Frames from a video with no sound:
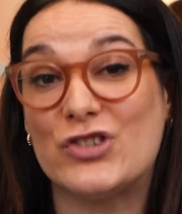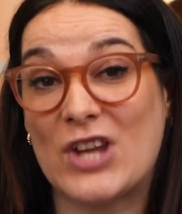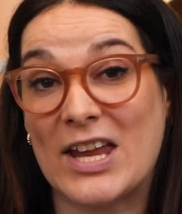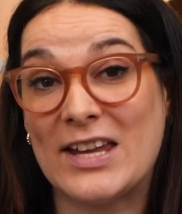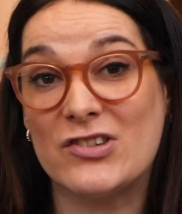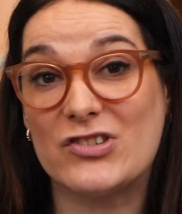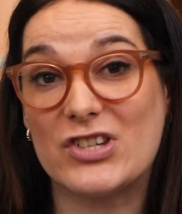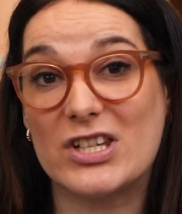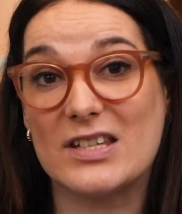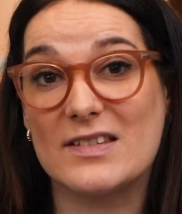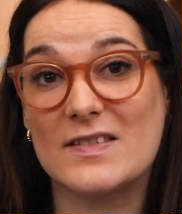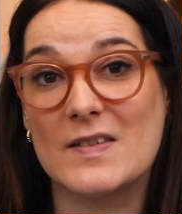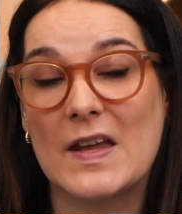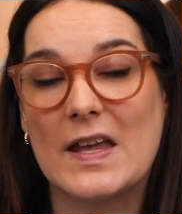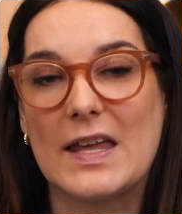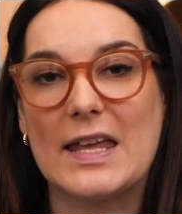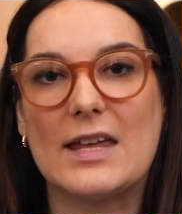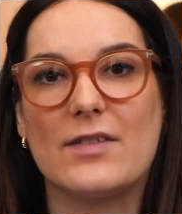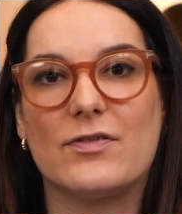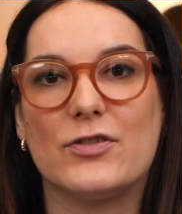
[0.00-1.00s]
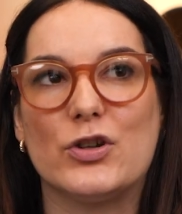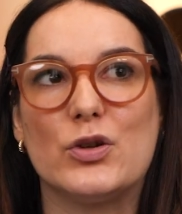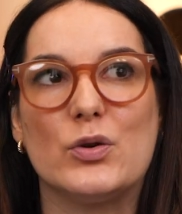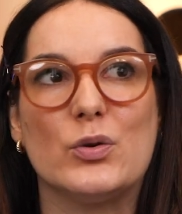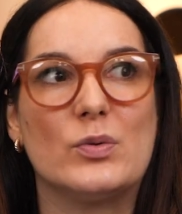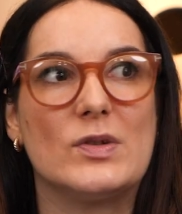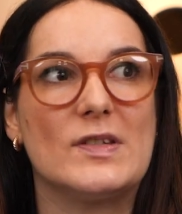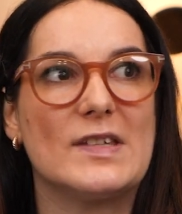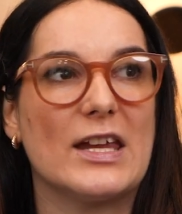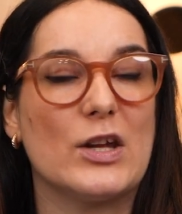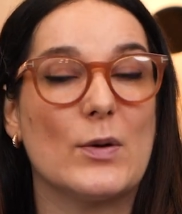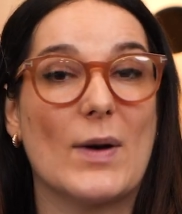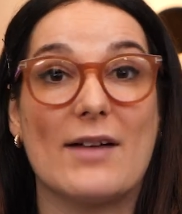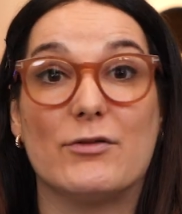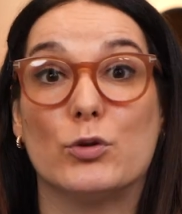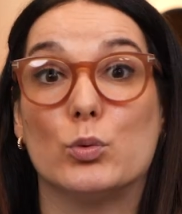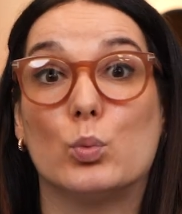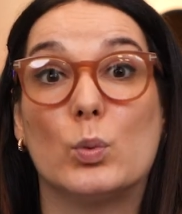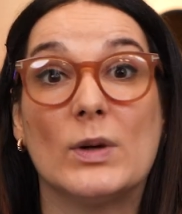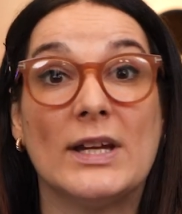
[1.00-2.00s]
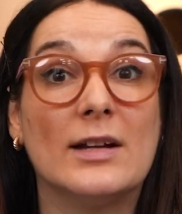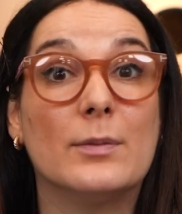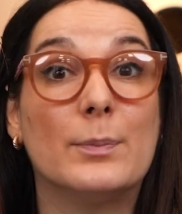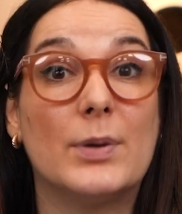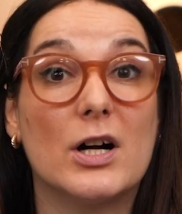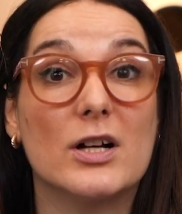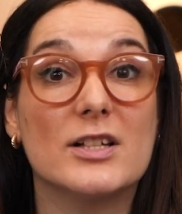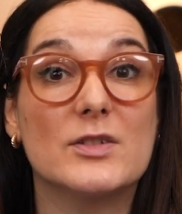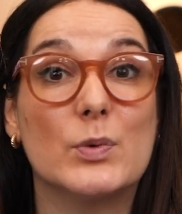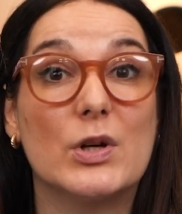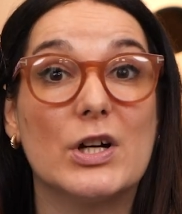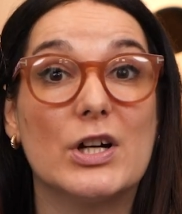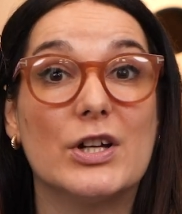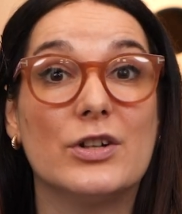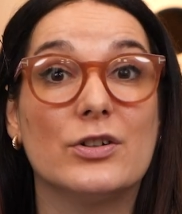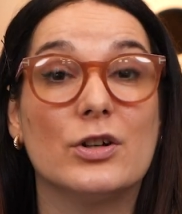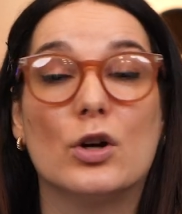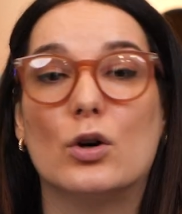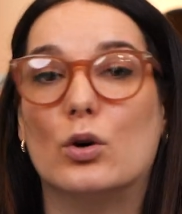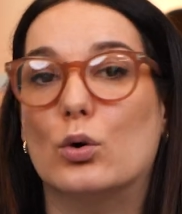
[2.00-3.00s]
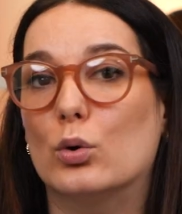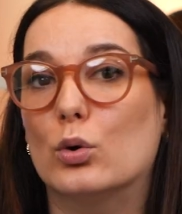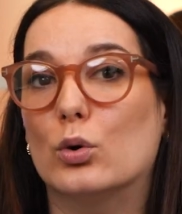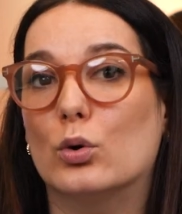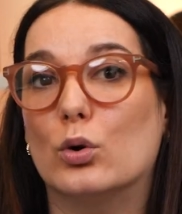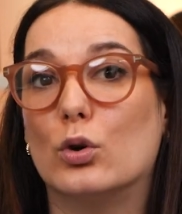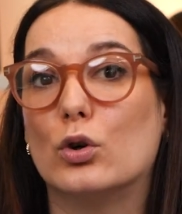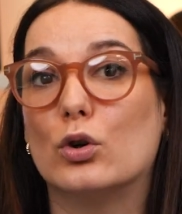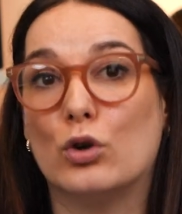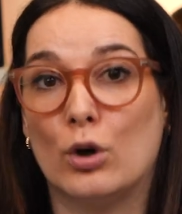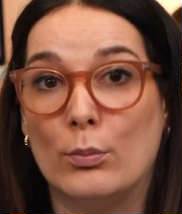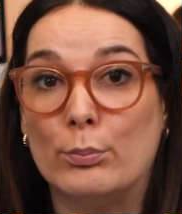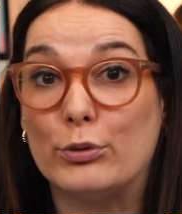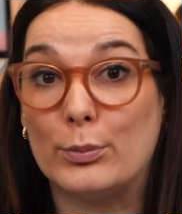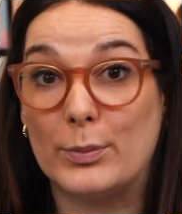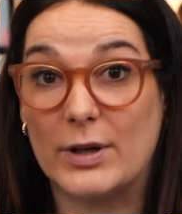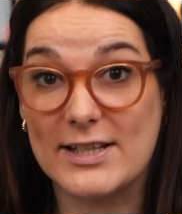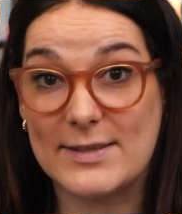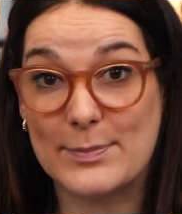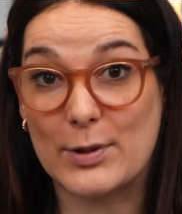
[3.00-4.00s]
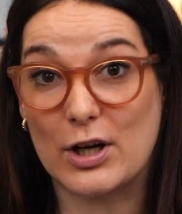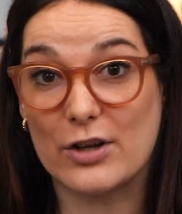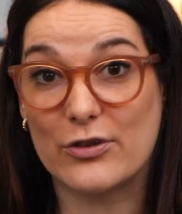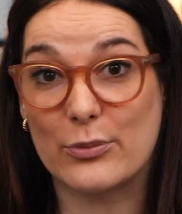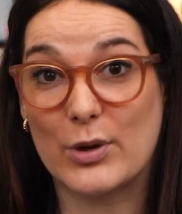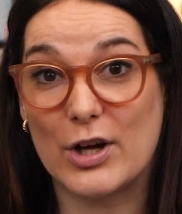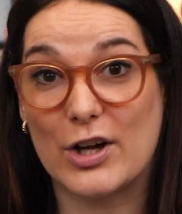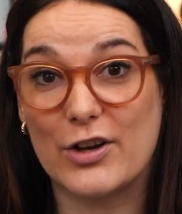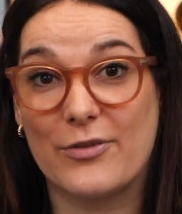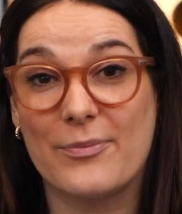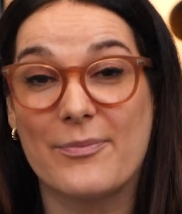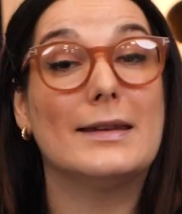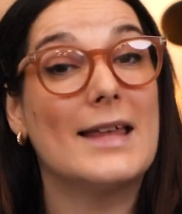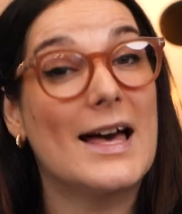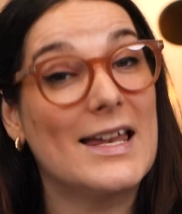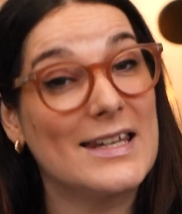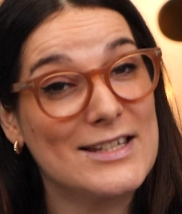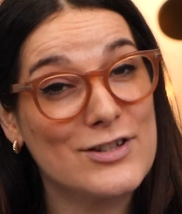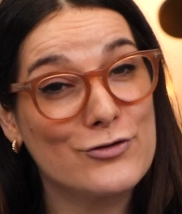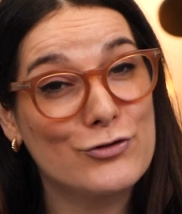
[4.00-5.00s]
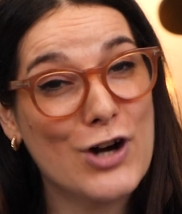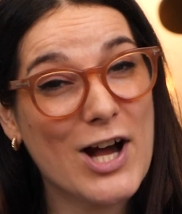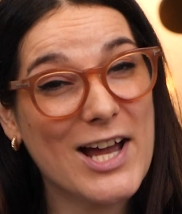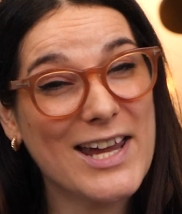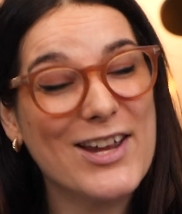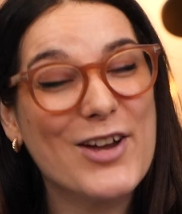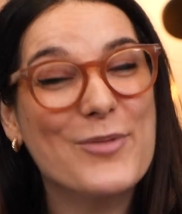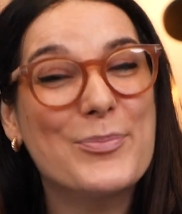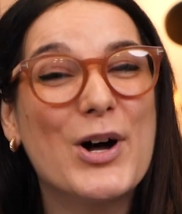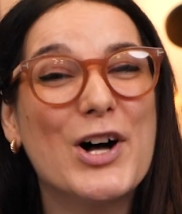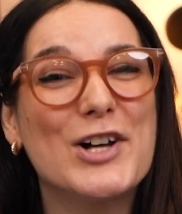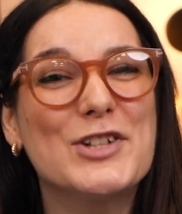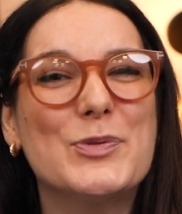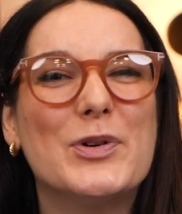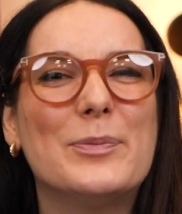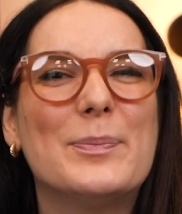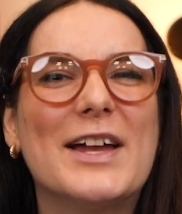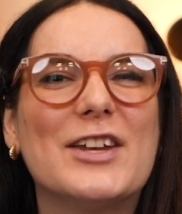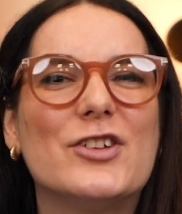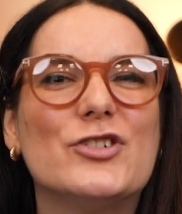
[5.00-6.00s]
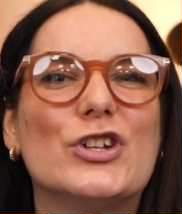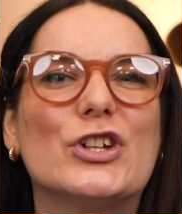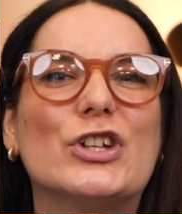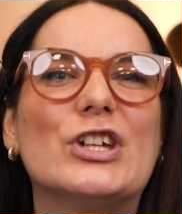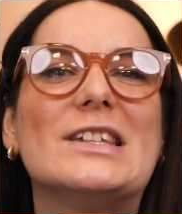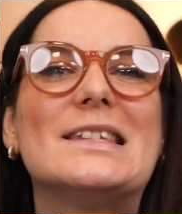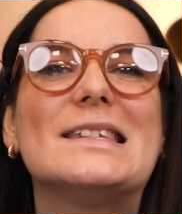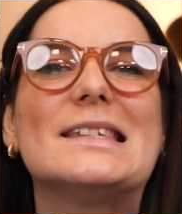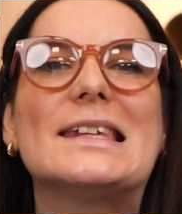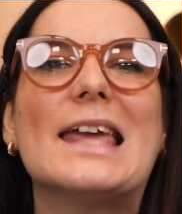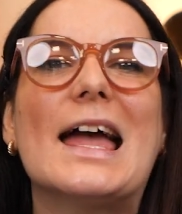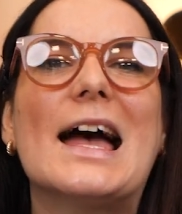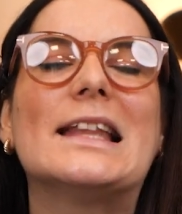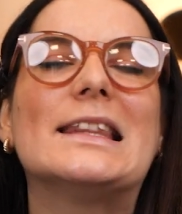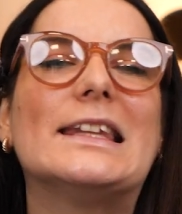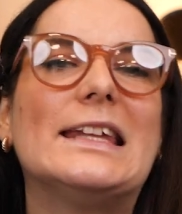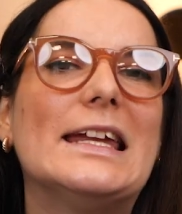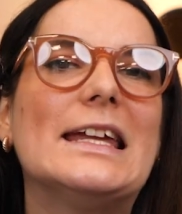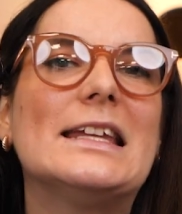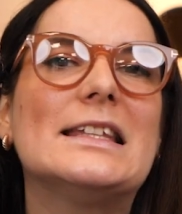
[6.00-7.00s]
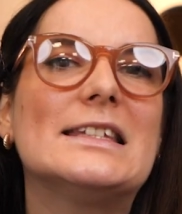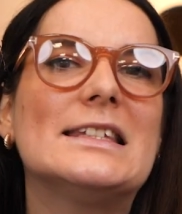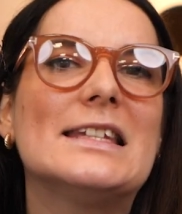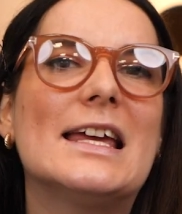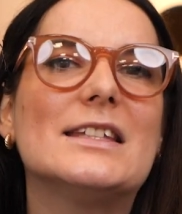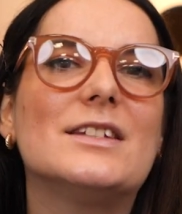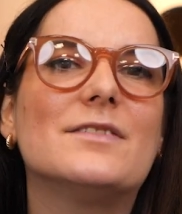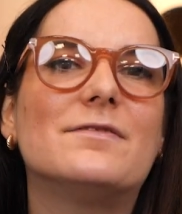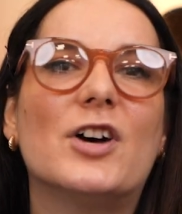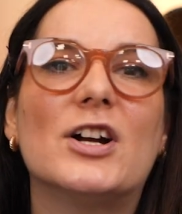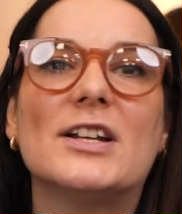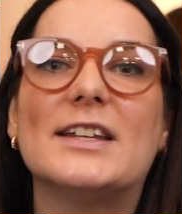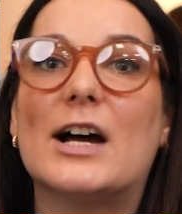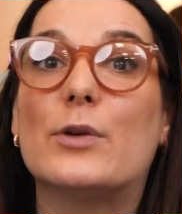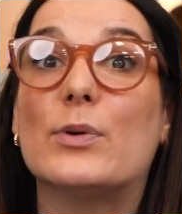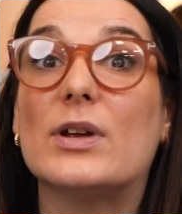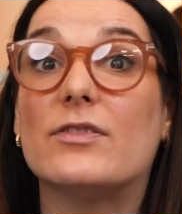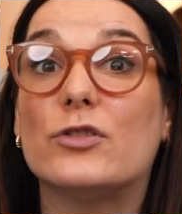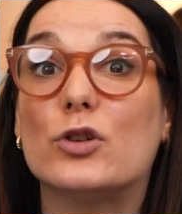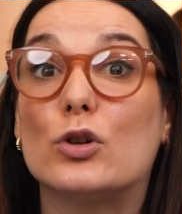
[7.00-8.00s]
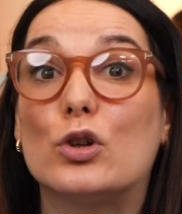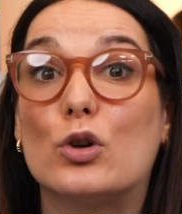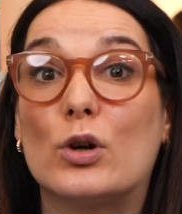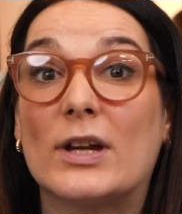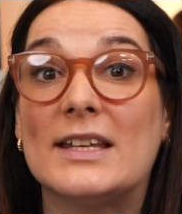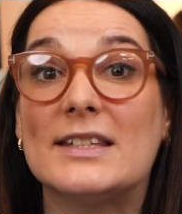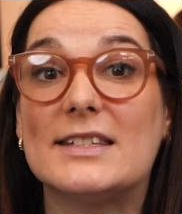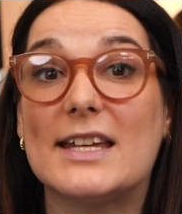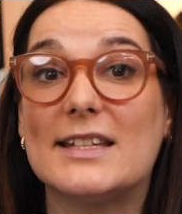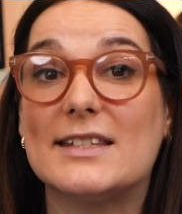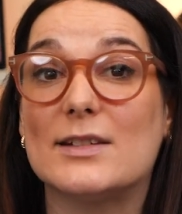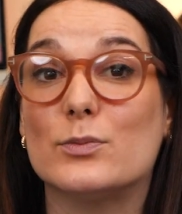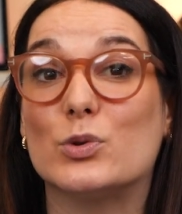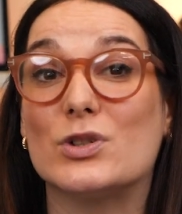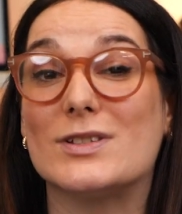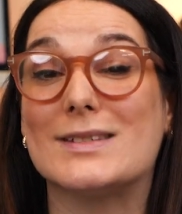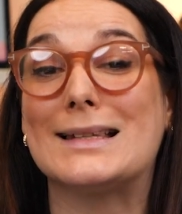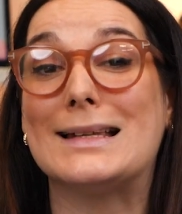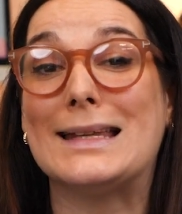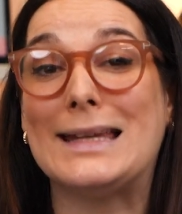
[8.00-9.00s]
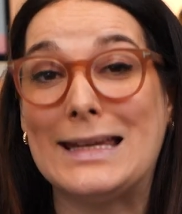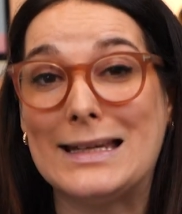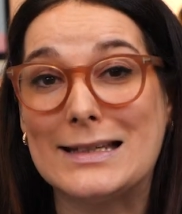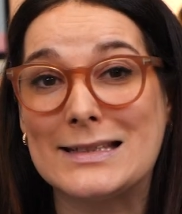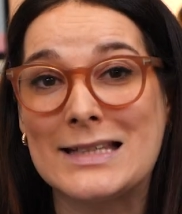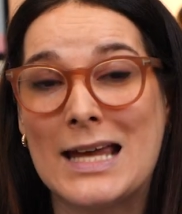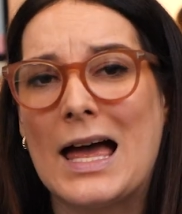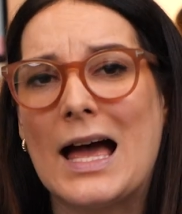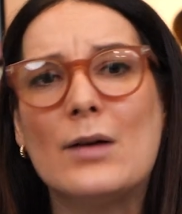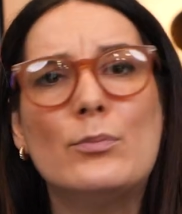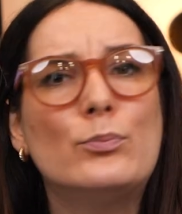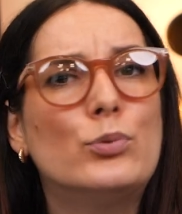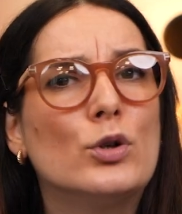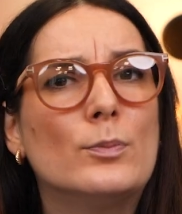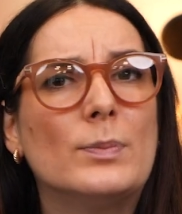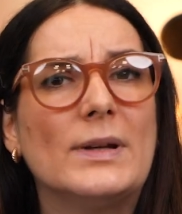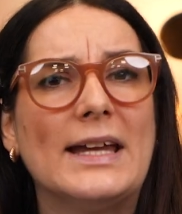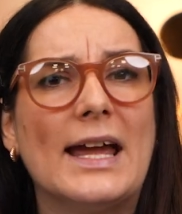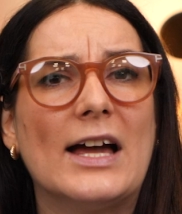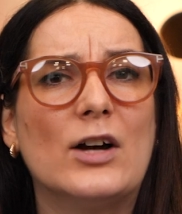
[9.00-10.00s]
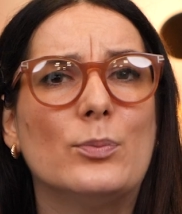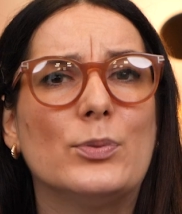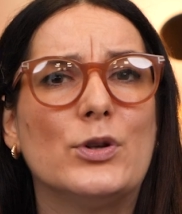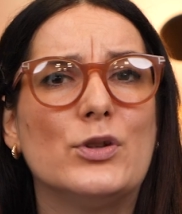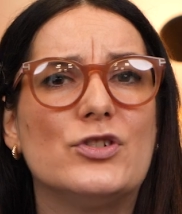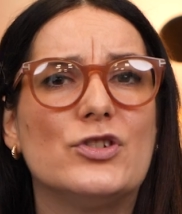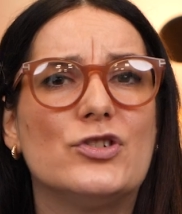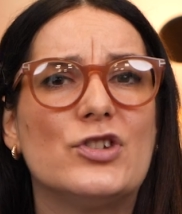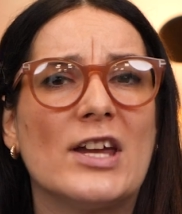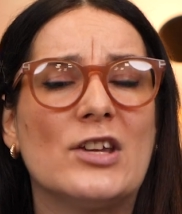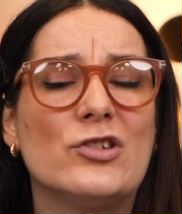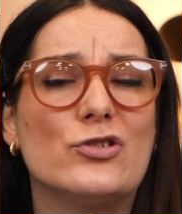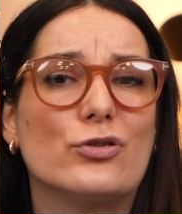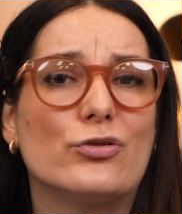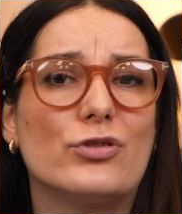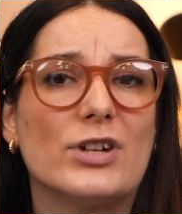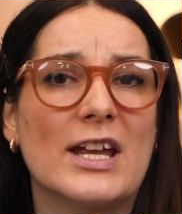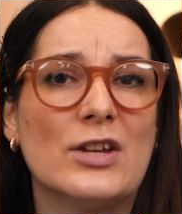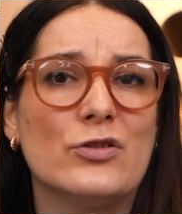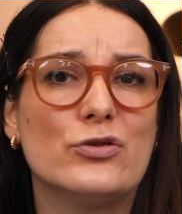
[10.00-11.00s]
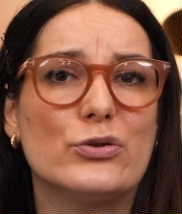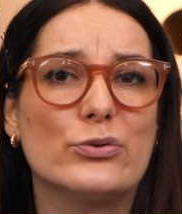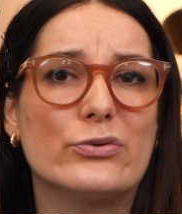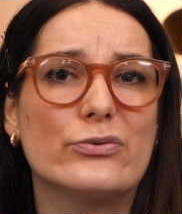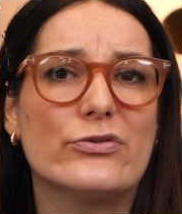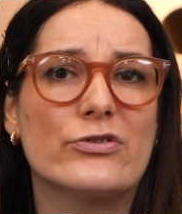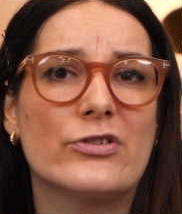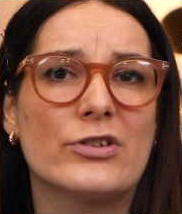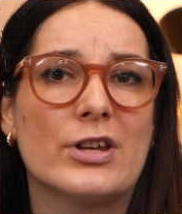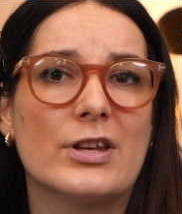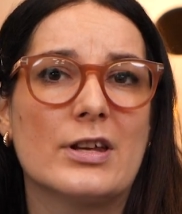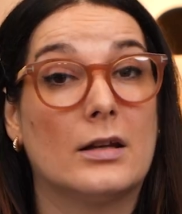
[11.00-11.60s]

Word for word: changes if you say you have a weak password or compromised password. That is right, a password manager can scan the internet to find out if your login data was leaked and promptly help you to change your credentials.